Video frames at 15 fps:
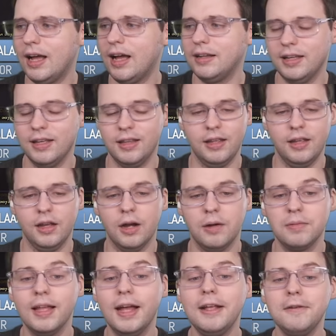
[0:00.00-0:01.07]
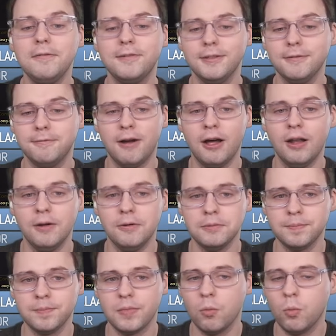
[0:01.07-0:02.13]
Yeah, there you go. Thank you for the follow.
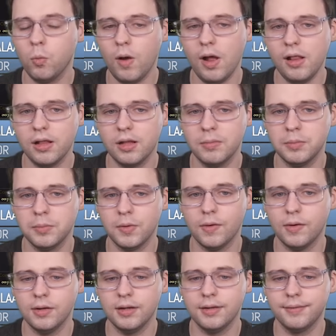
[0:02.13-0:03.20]
Welcome aboard.